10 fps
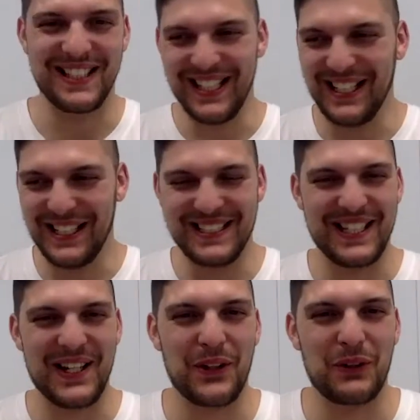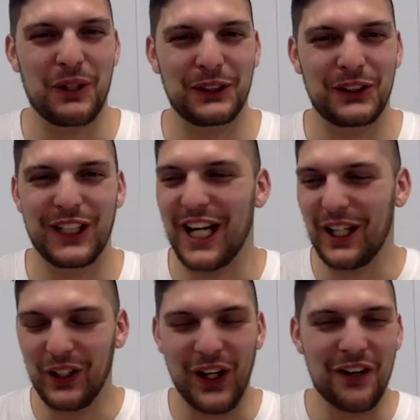it, it is another question that
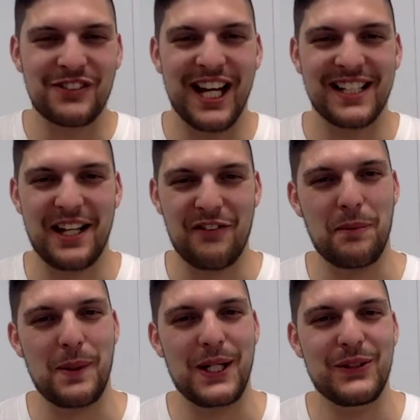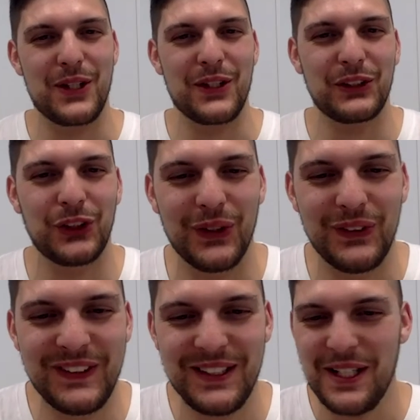I love to ask everybody who's on the
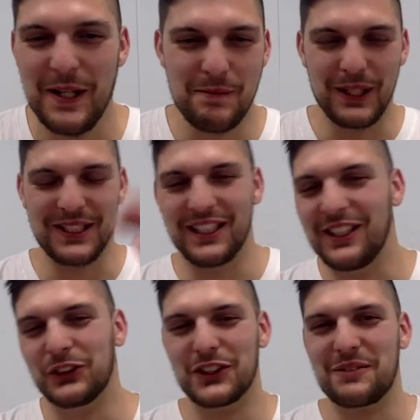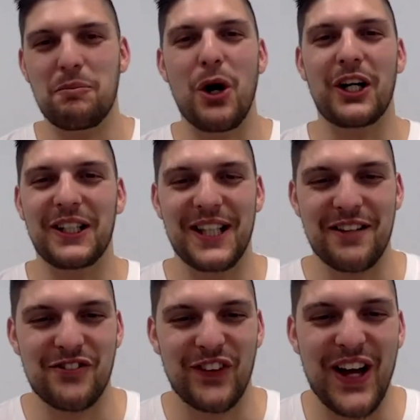show, but I'll just pocket
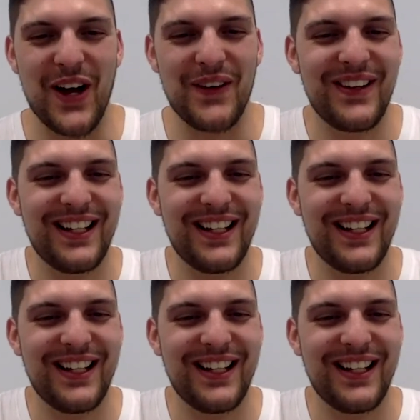that for now.